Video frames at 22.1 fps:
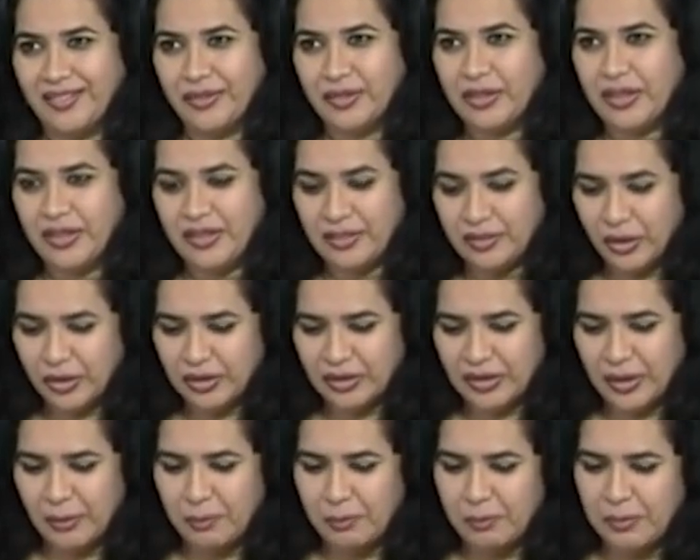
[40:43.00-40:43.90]
Okay, he is not
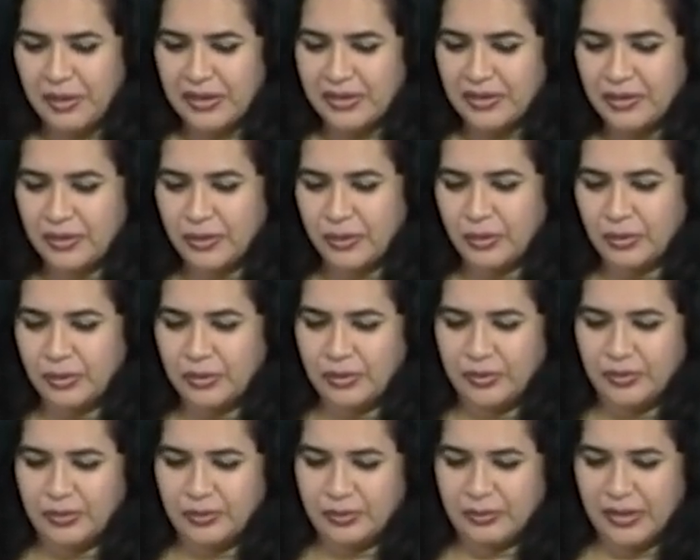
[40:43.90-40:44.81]
compelled to
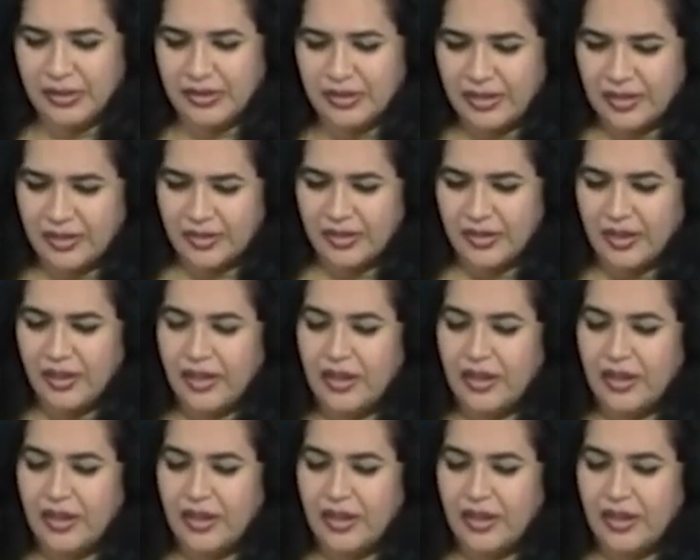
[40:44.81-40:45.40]
by that.